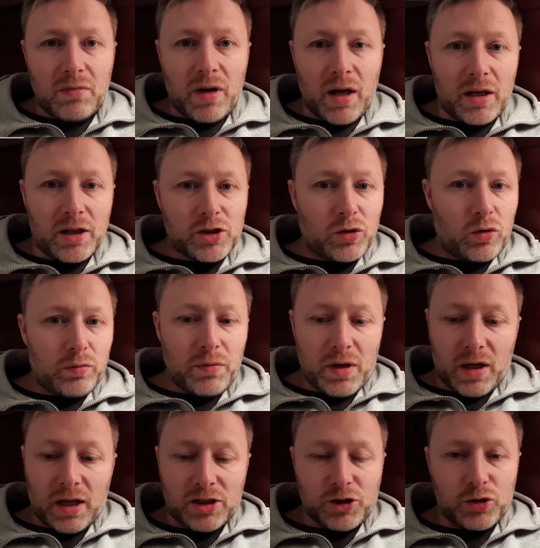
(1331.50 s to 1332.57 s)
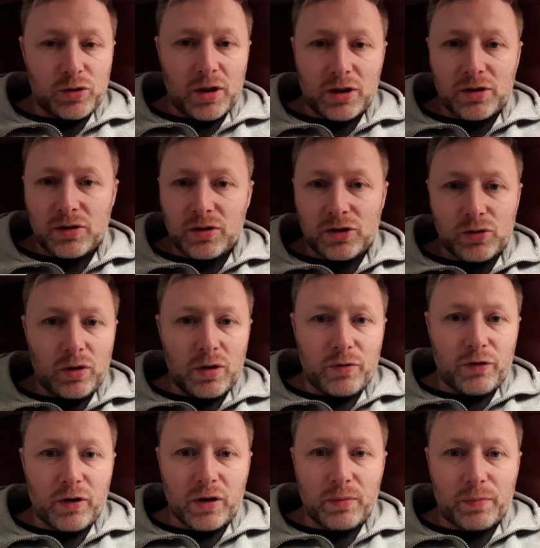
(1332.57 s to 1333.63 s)
they showed me, I saw the
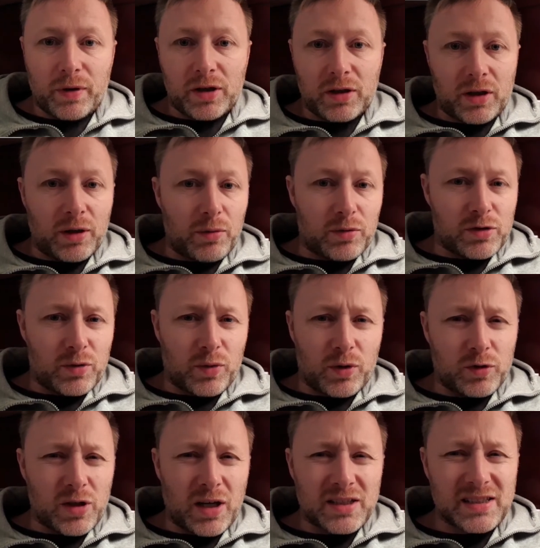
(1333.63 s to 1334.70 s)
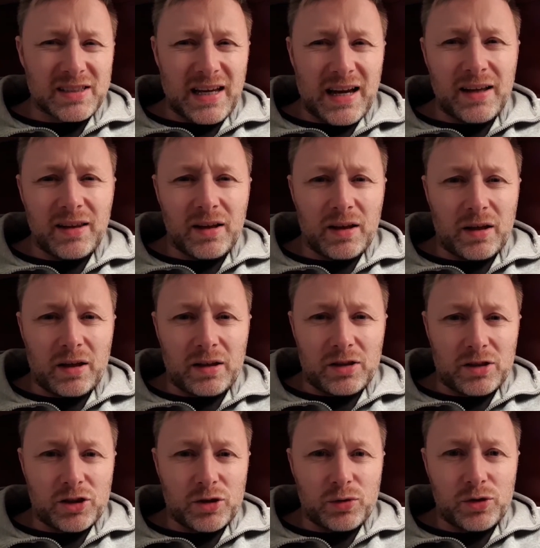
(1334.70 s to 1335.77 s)
fucking, it was a scan
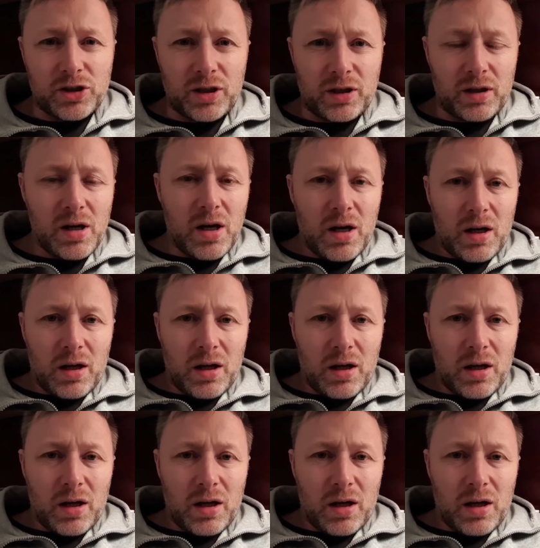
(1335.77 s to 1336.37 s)
that shows you,